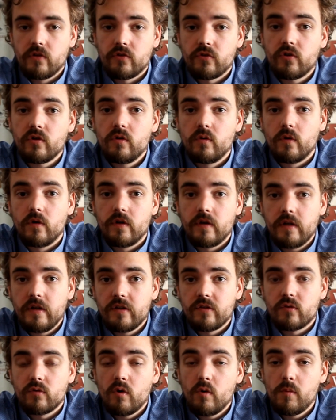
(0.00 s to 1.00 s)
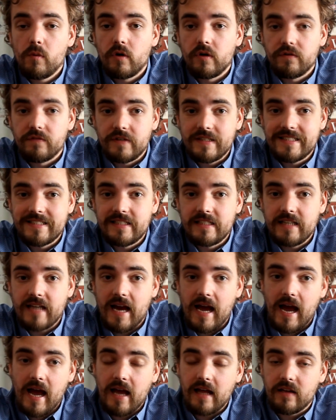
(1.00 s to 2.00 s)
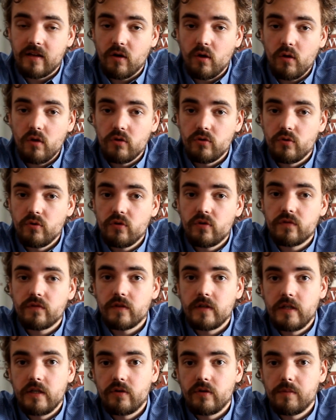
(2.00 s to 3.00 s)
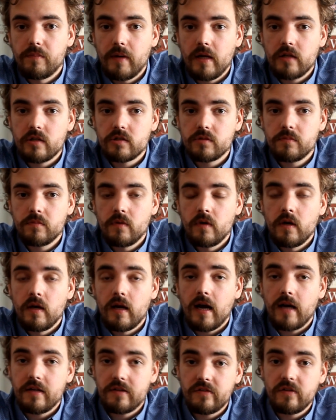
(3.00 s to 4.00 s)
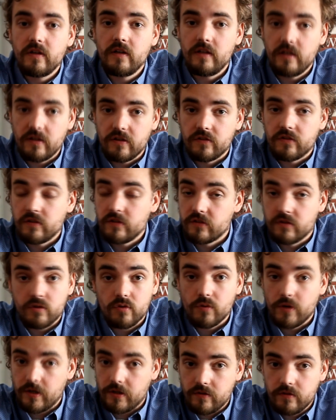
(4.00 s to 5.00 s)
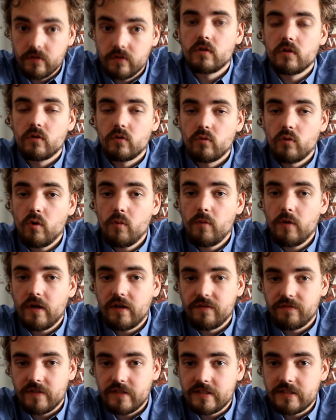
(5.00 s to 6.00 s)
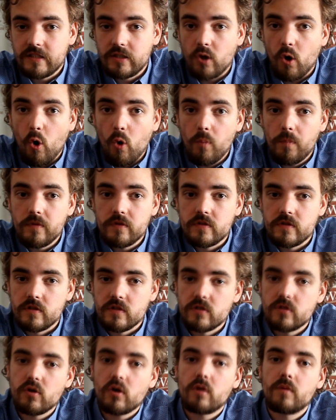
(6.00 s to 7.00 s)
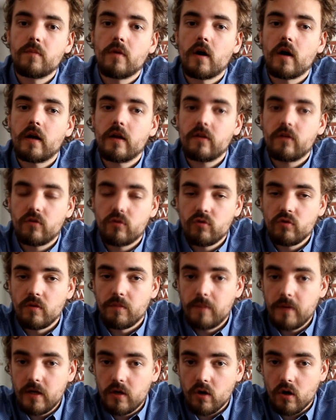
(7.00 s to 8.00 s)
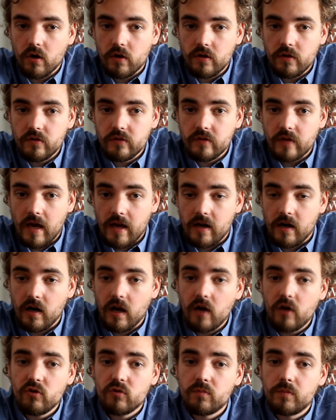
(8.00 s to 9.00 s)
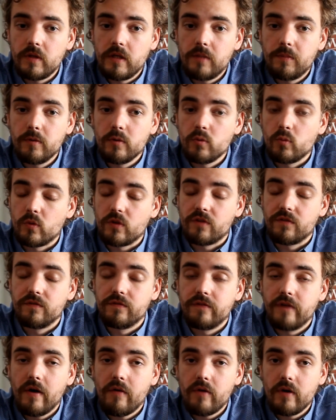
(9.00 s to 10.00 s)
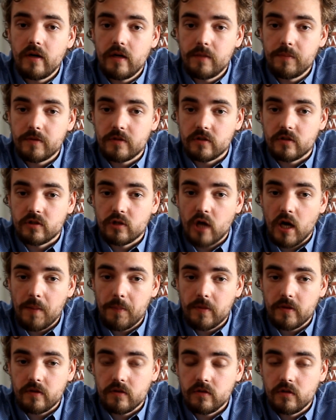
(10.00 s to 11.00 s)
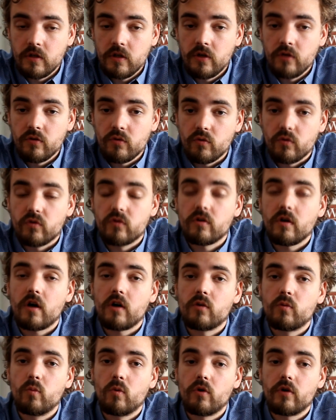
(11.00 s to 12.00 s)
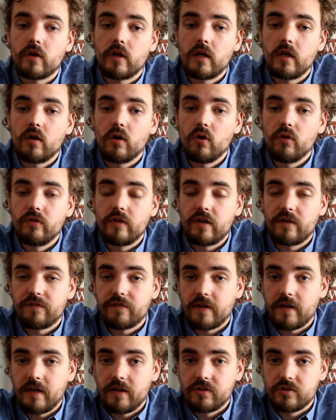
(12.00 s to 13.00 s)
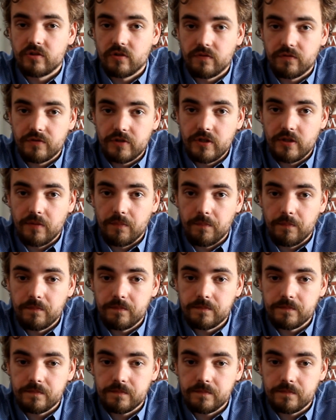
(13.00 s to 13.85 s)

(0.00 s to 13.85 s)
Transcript: So, is robo-investing at all useful here in Belgium? I'd say yes, it's great. Robo-investing opens the stock market to the big audience and allows people with very limited capital to start working on their financial freedom.